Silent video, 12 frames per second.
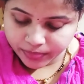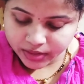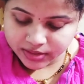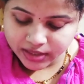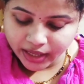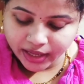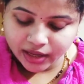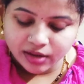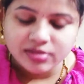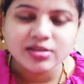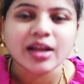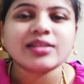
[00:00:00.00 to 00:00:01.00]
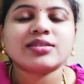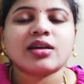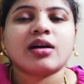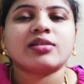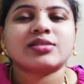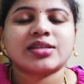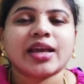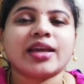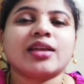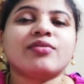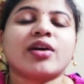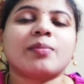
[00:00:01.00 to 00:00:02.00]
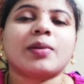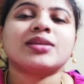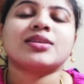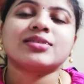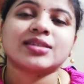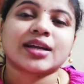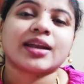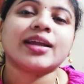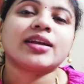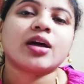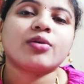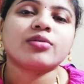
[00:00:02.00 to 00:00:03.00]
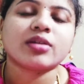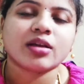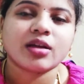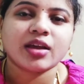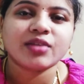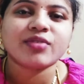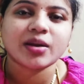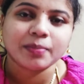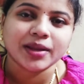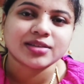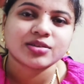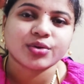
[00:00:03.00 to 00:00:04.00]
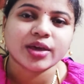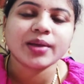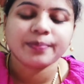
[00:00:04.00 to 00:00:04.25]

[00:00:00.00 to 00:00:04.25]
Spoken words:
staying in one place and settling down in one place. Okay,